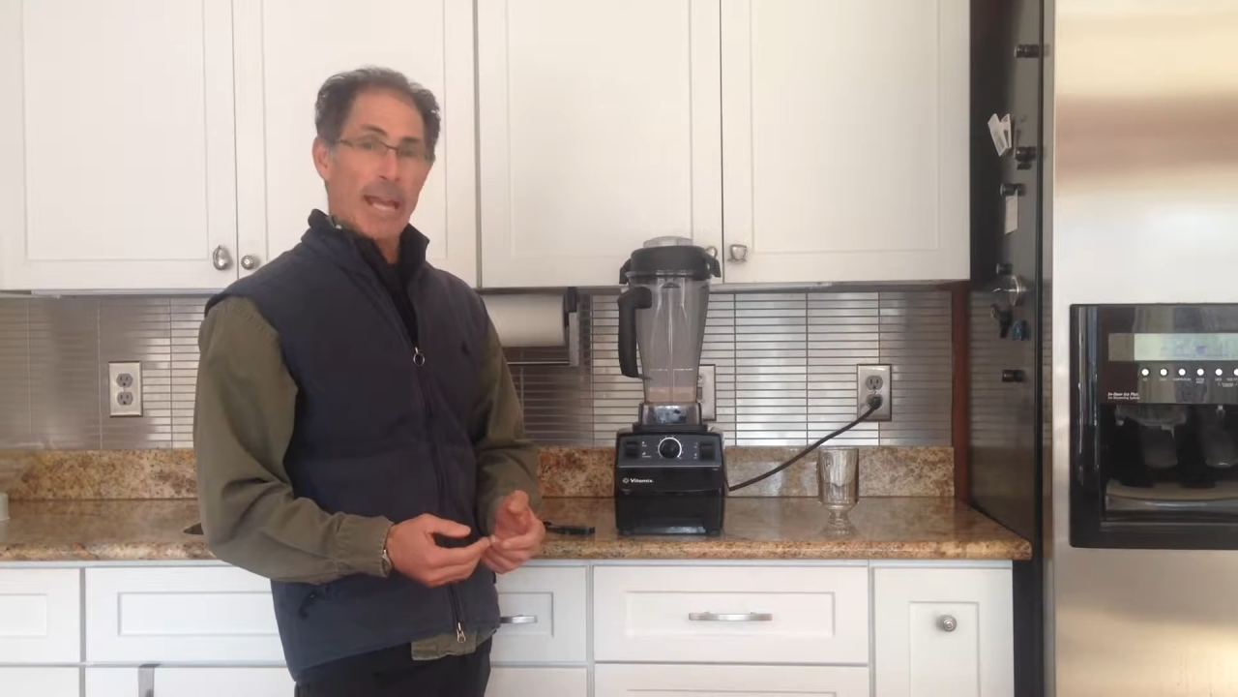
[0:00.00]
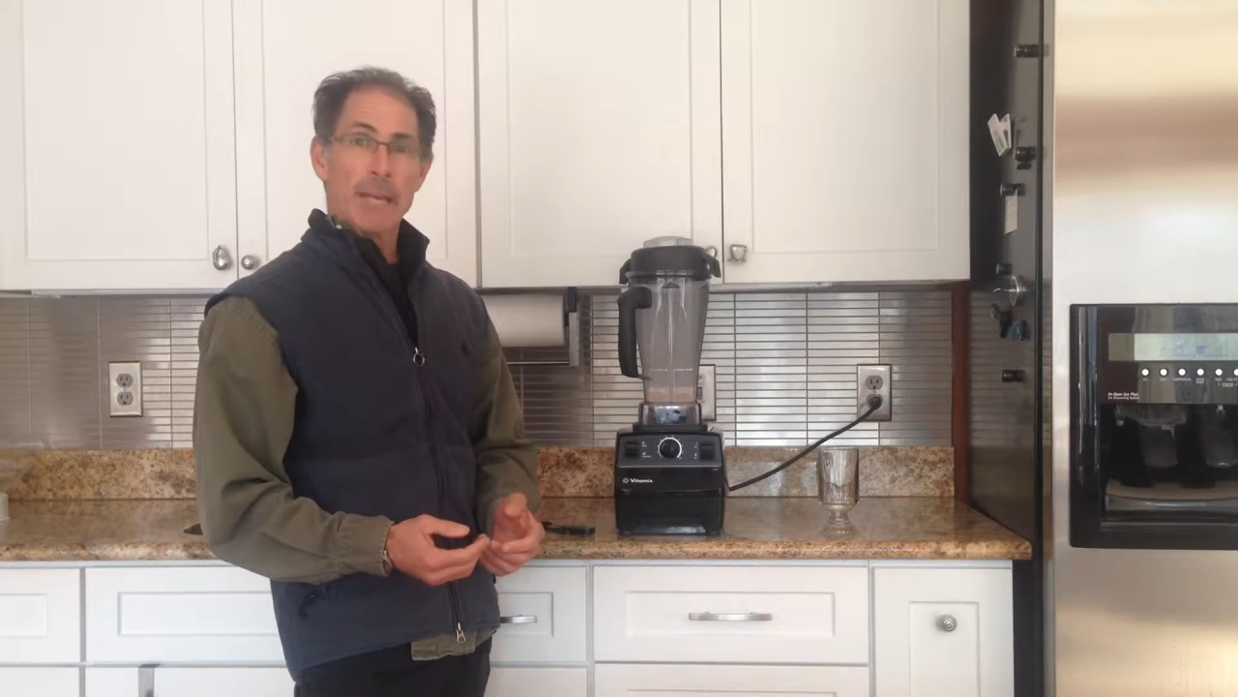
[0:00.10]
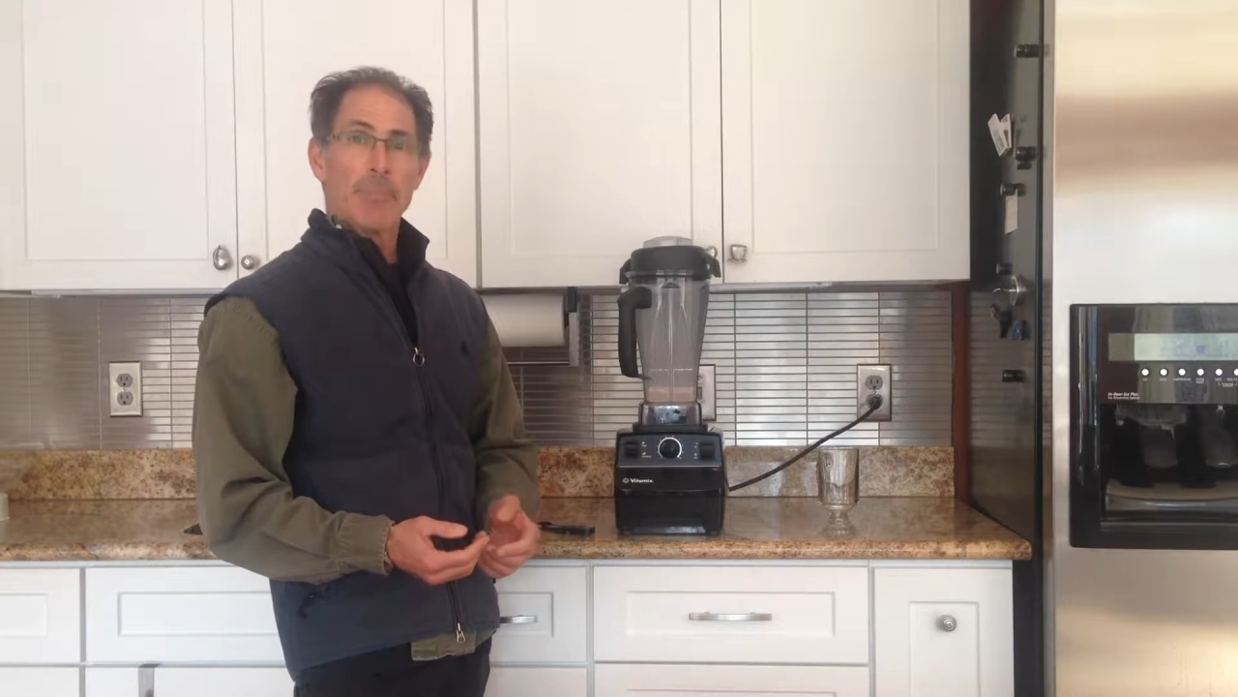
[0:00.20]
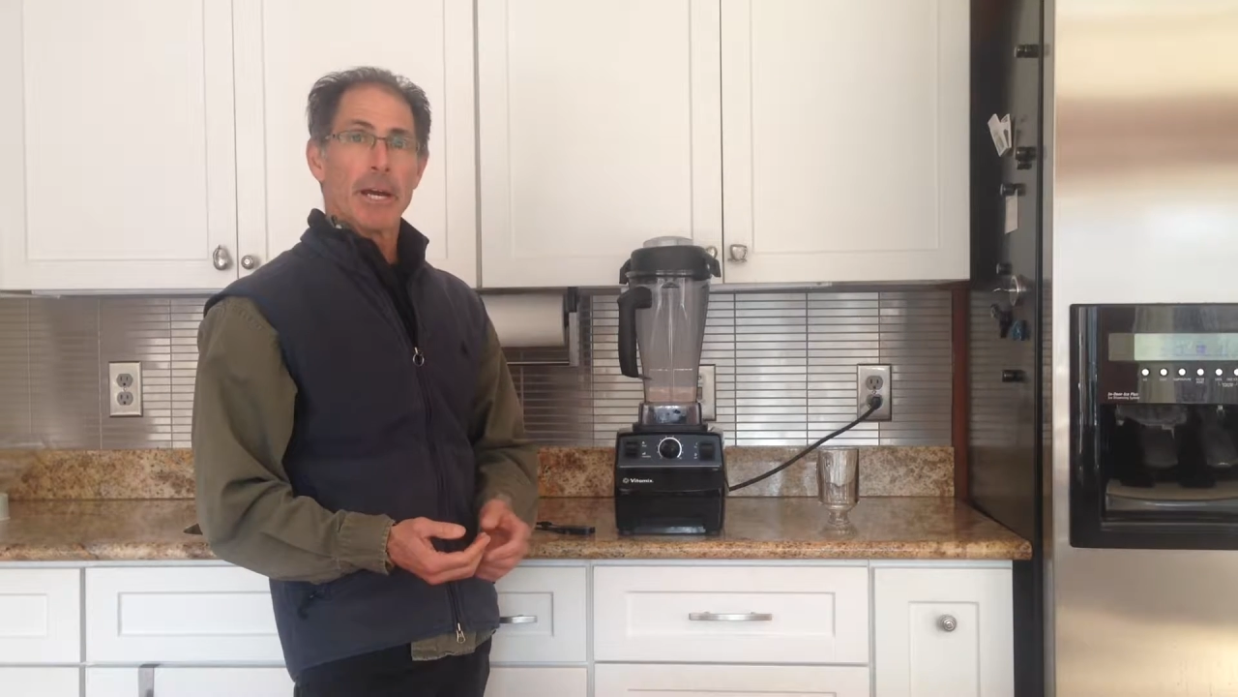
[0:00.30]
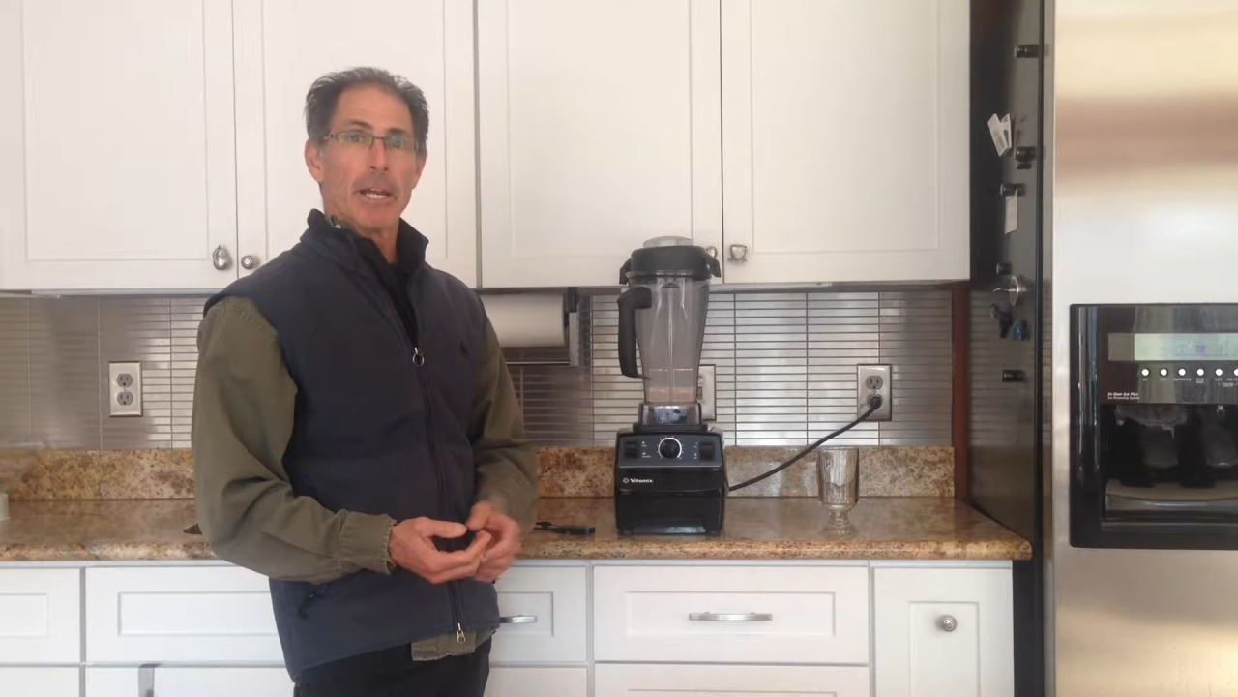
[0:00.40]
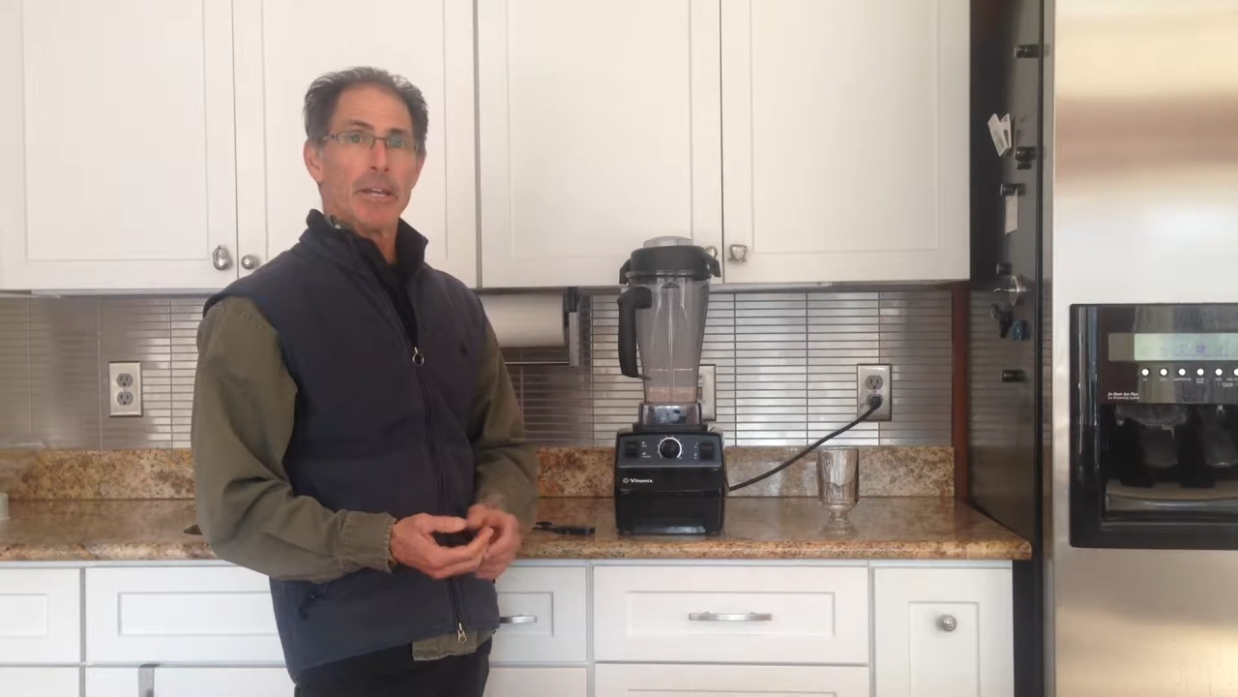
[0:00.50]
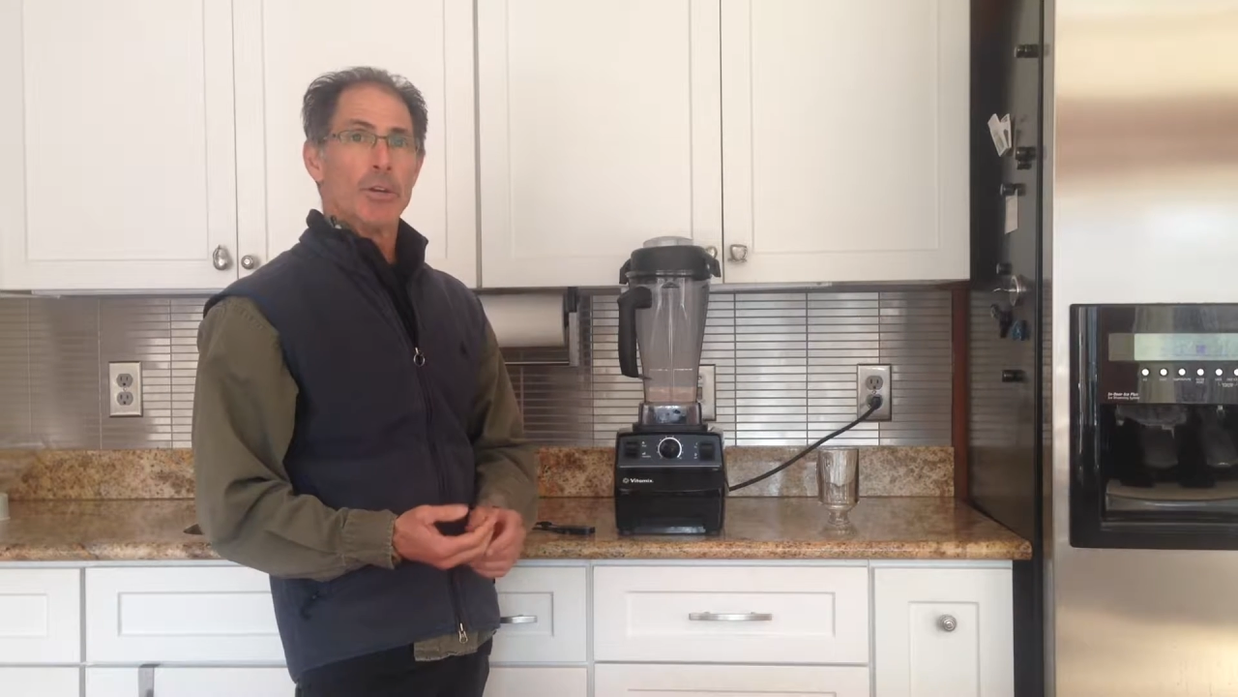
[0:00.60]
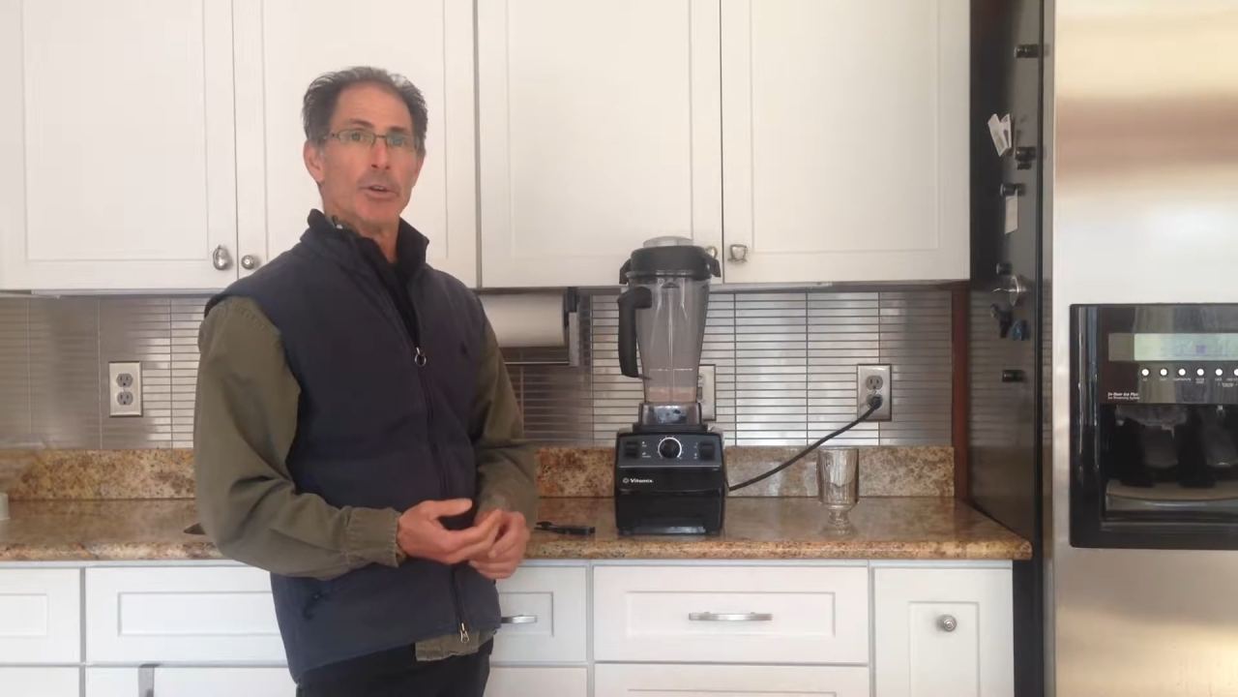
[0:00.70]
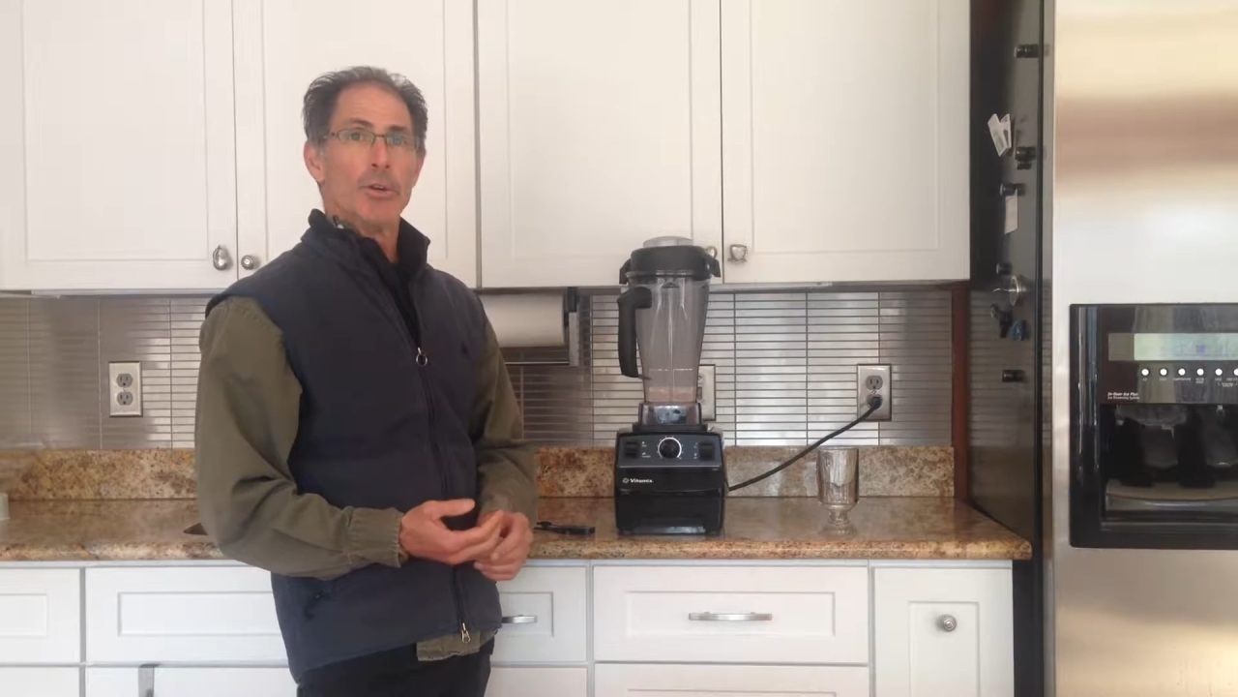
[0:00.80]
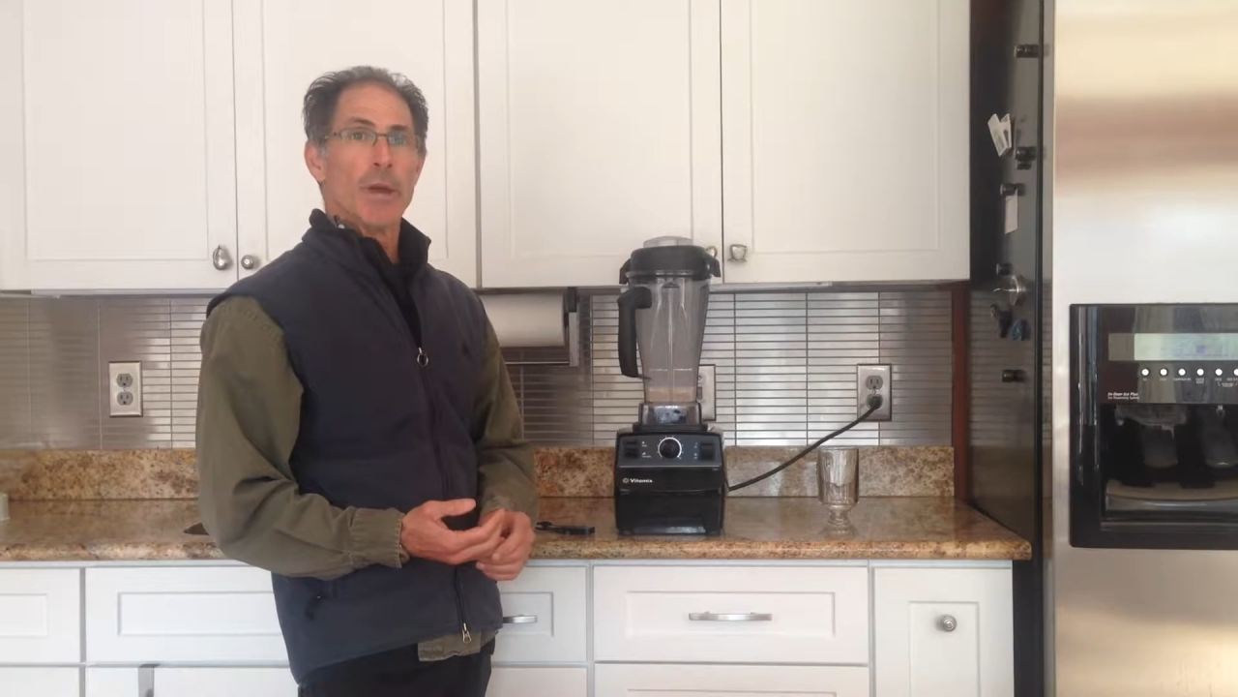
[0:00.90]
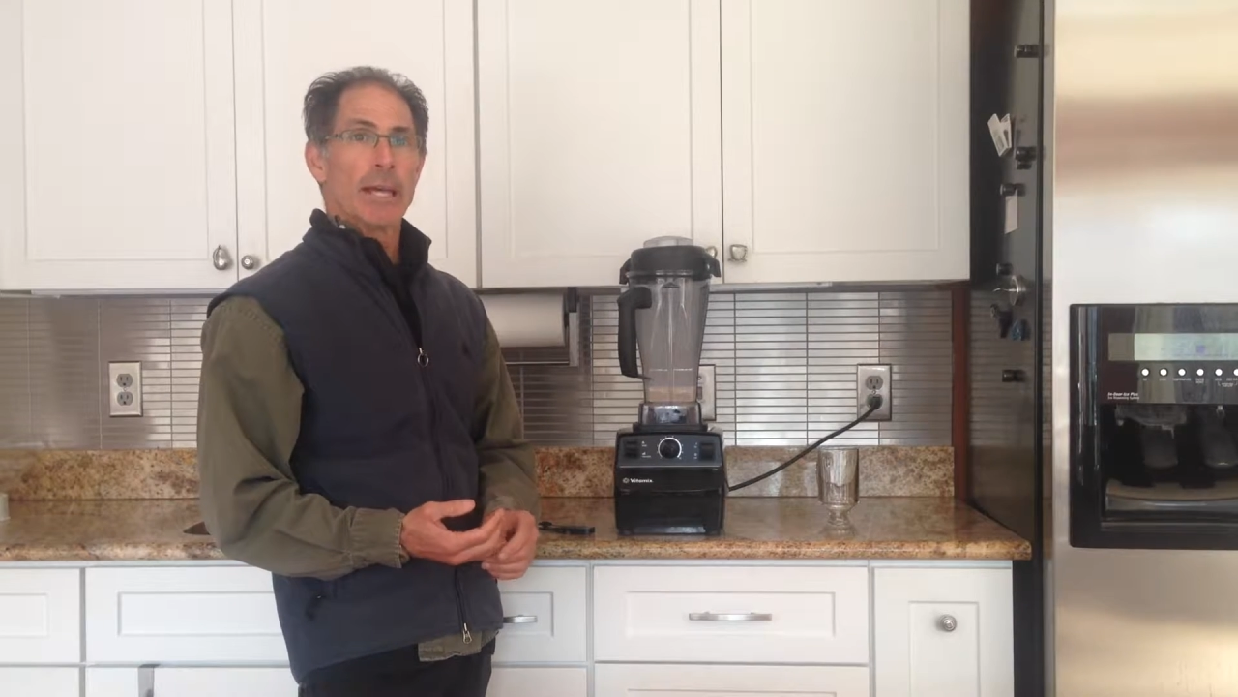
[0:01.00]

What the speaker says: anybody who